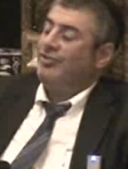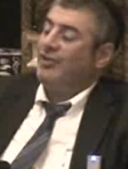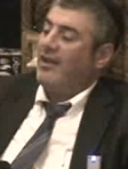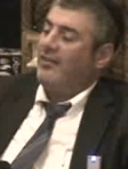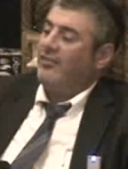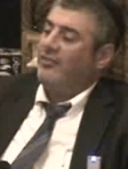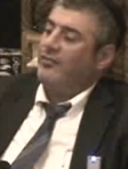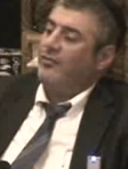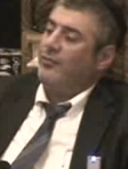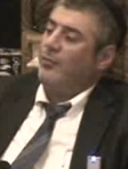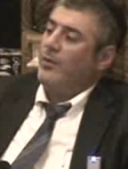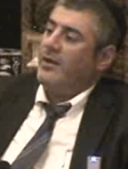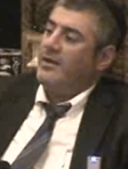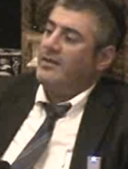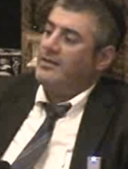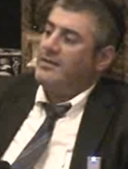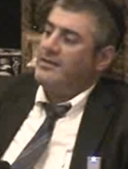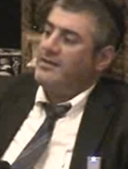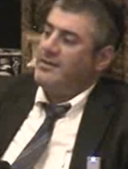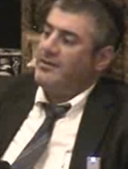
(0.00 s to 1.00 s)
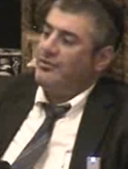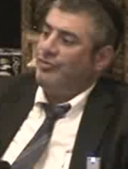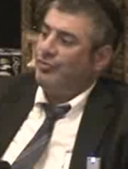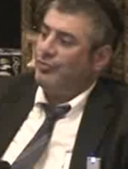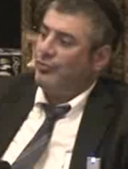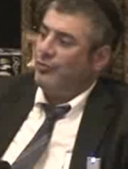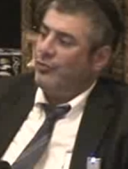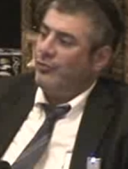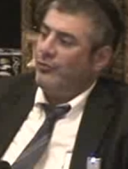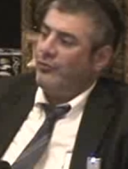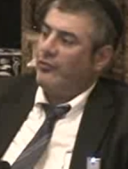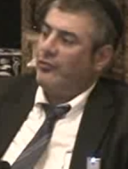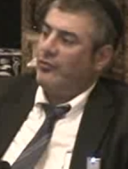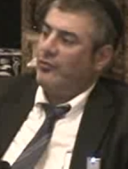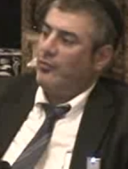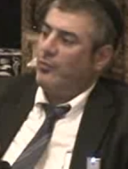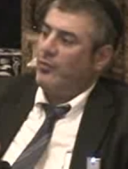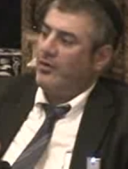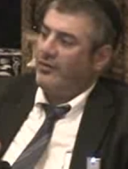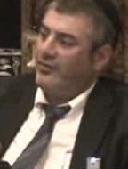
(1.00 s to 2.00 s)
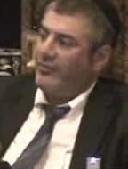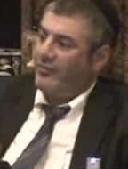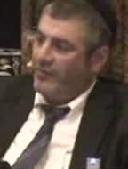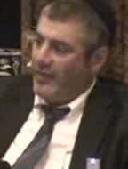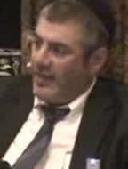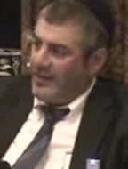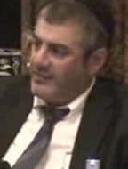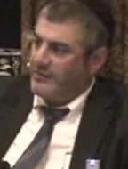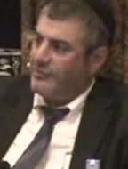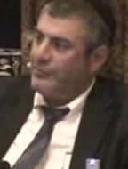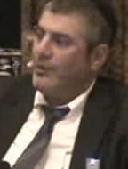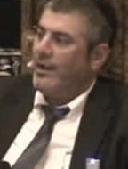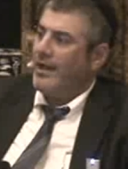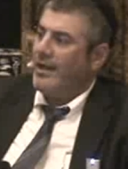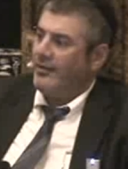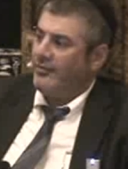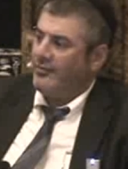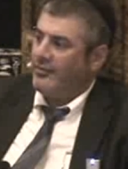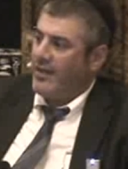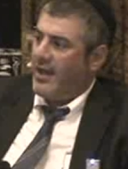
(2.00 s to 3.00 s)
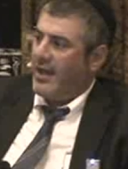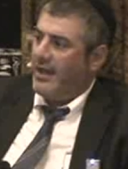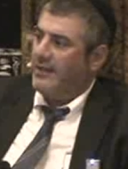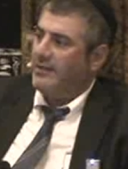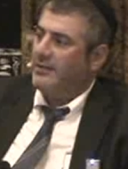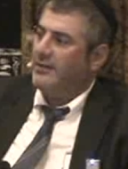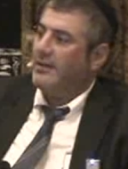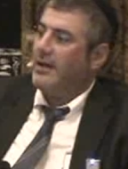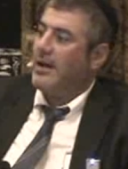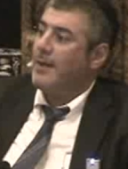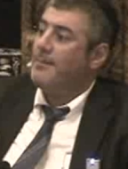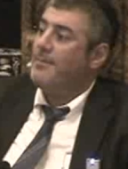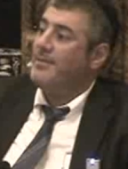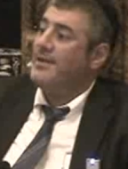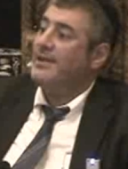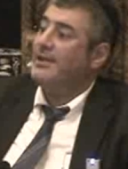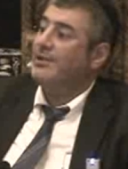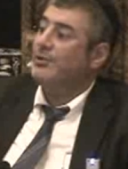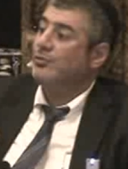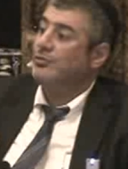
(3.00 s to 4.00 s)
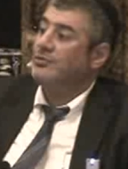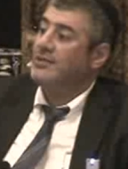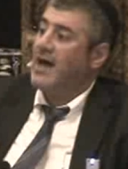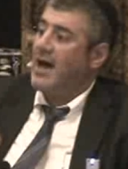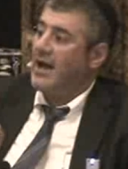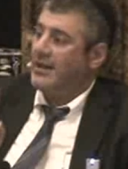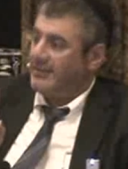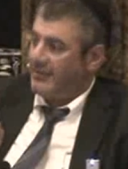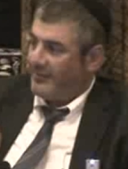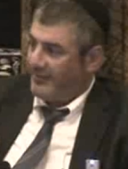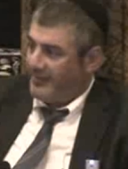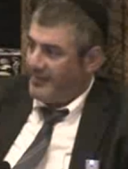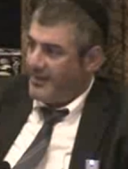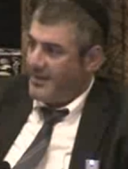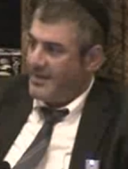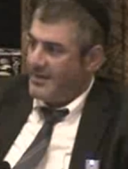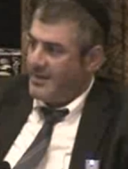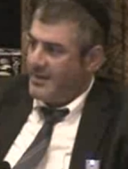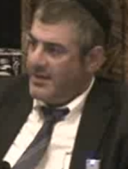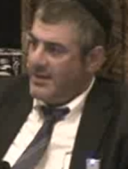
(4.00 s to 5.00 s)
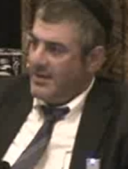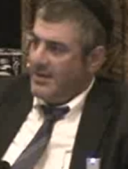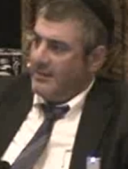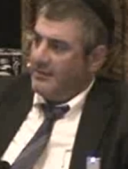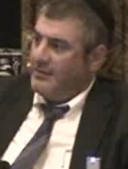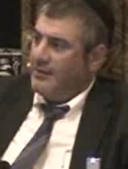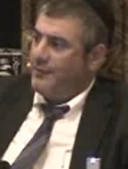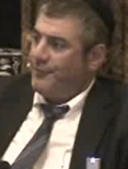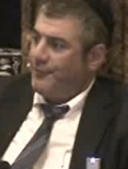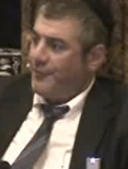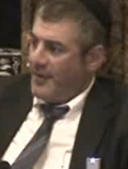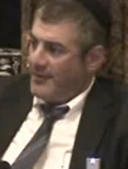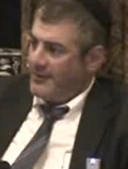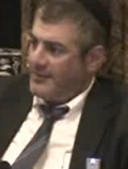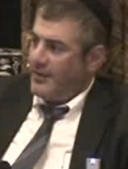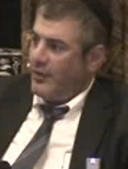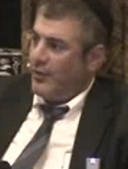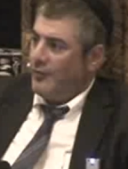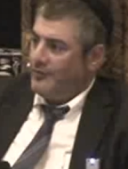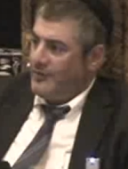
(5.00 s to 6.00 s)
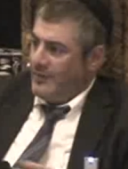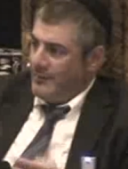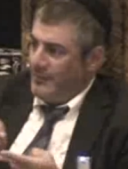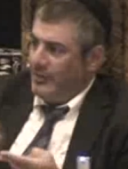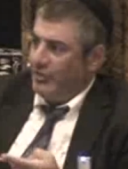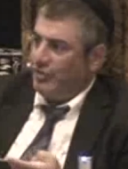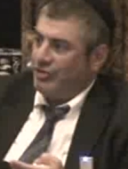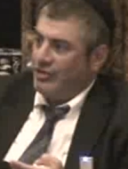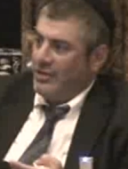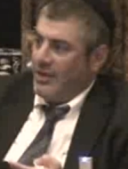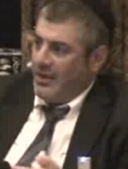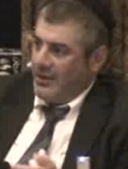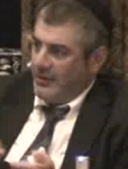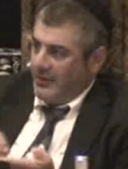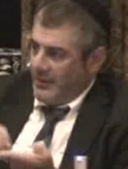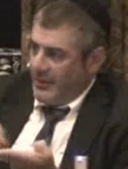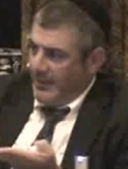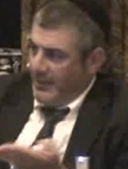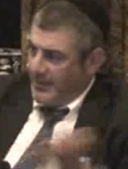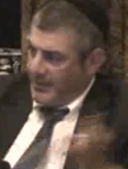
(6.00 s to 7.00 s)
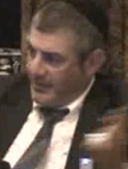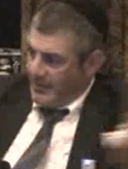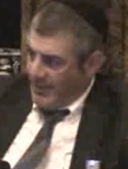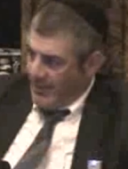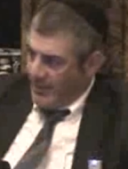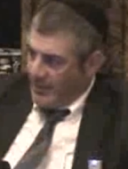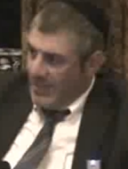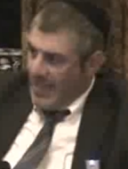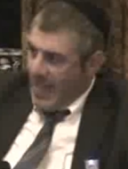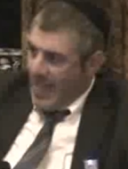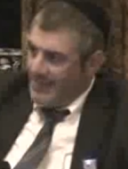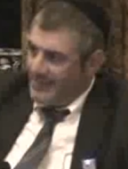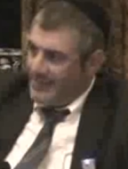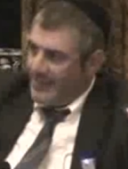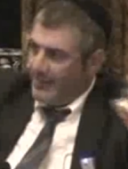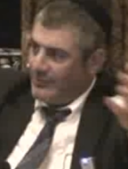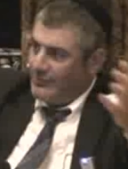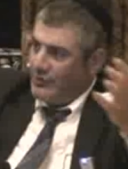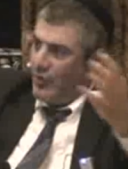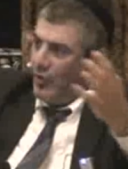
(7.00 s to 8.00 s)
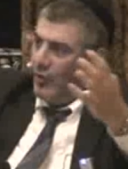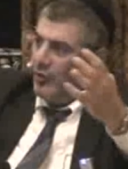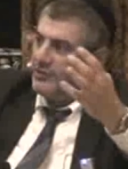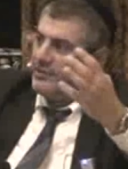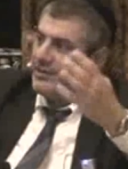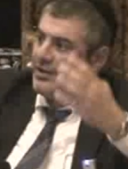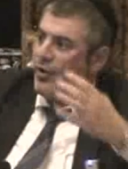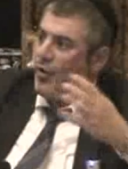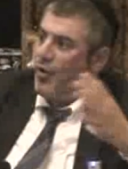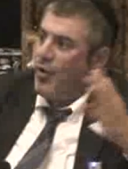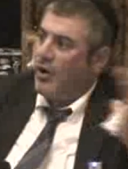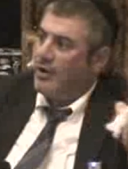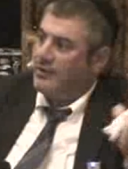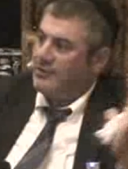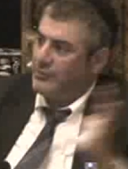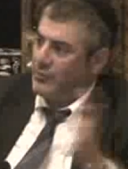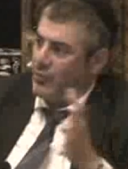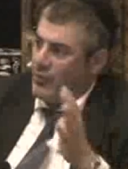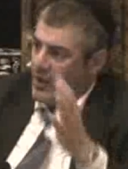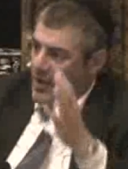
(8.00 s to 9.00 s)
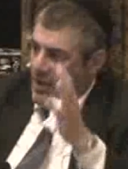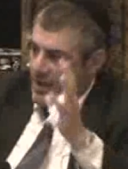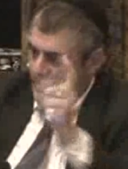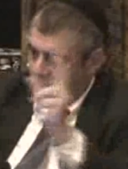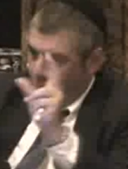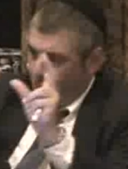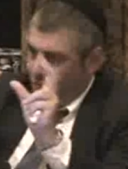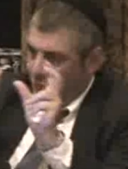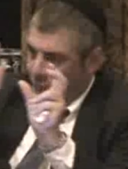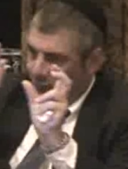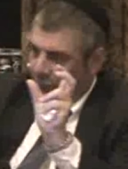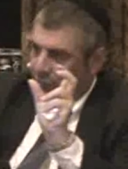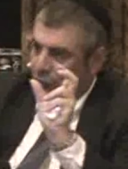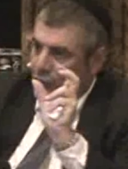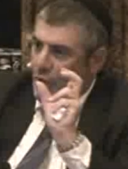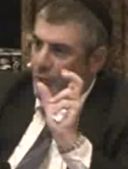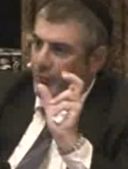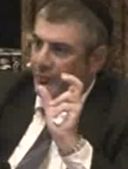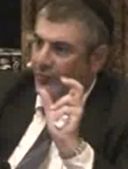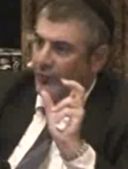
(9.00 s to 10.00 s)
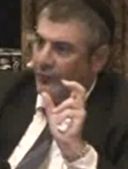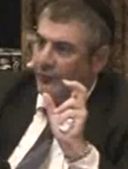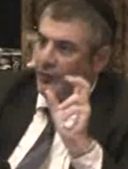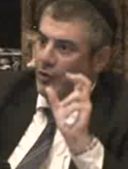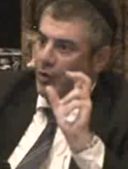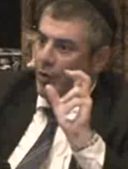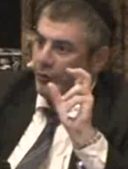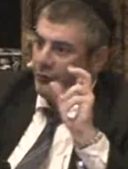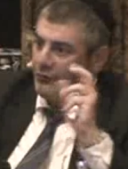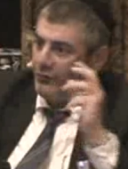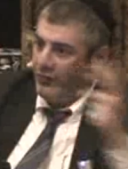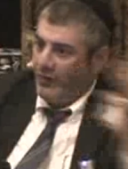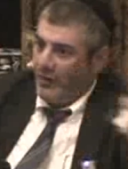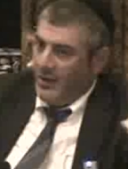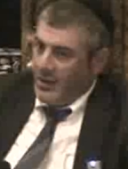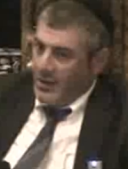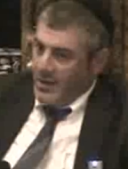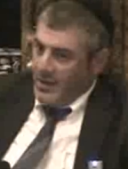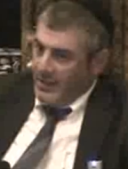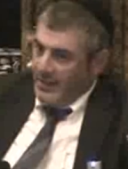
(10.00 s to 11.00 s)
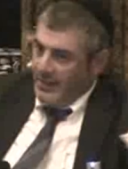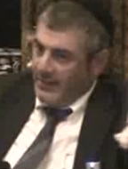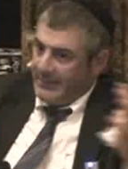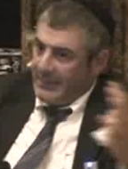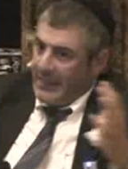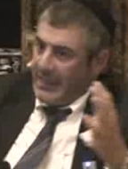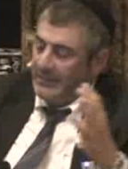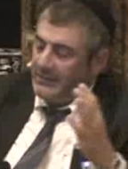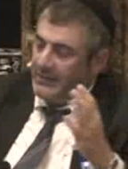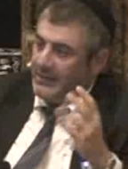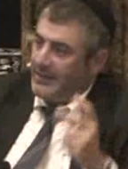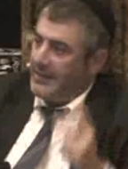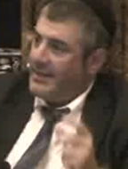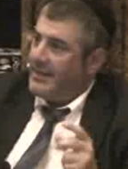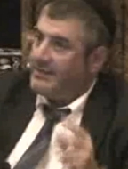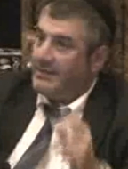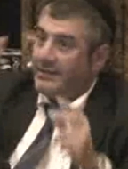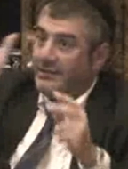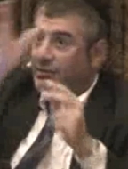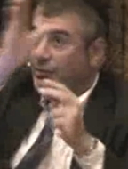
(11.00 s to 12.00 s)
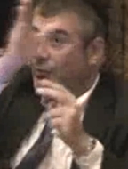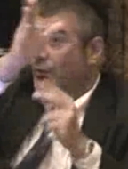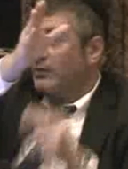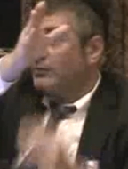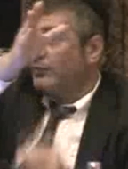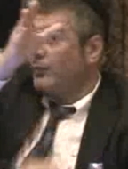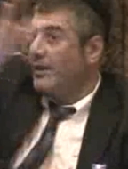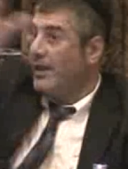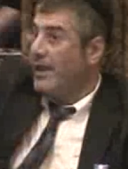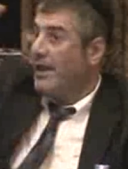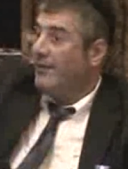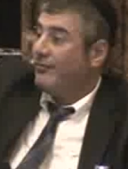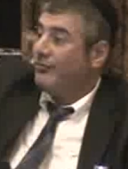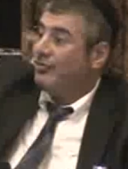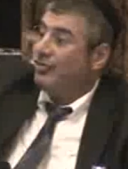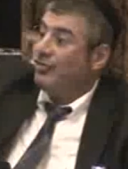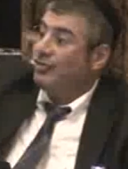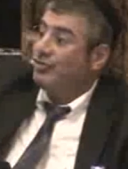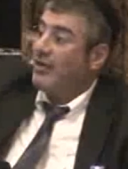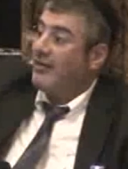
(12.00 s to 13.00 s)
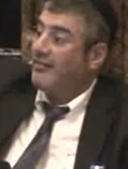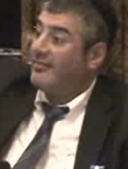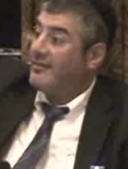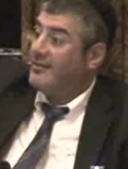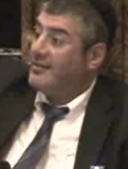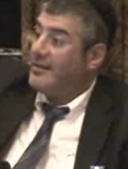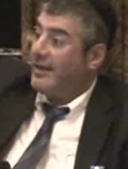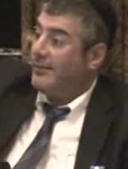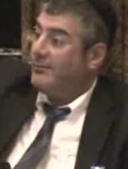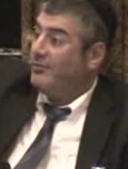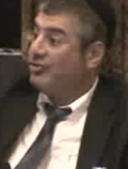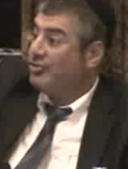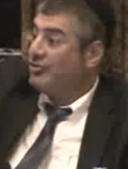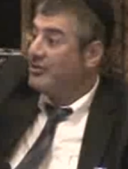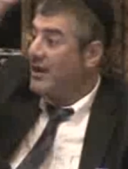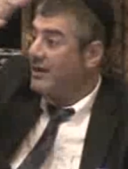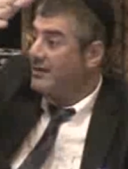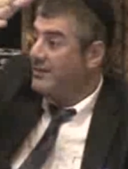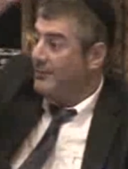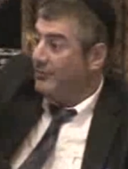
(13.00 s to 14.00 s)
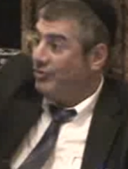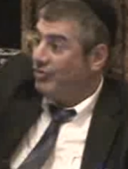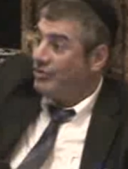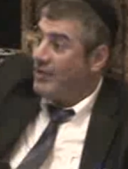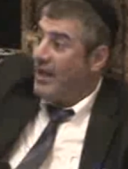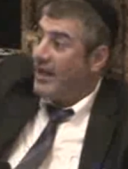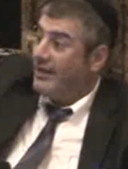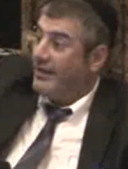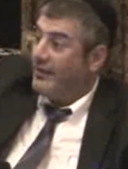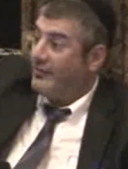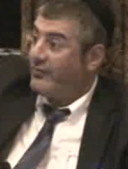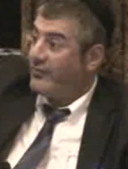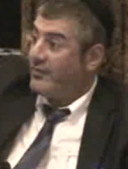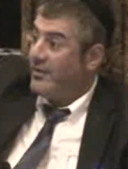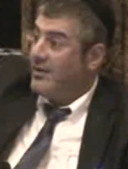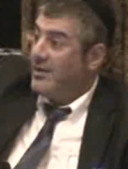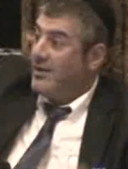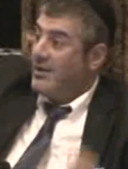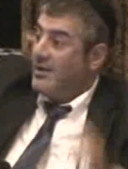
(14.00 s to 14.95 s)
just when the Jews were sent to exile, Rabbi Yehuda Anasi, the founder of the Mishnah, he gathered all the oral Torah, which was groups of laws. He gathered it into what we have, Shisha Sidre Mishnah, the Mishnayos.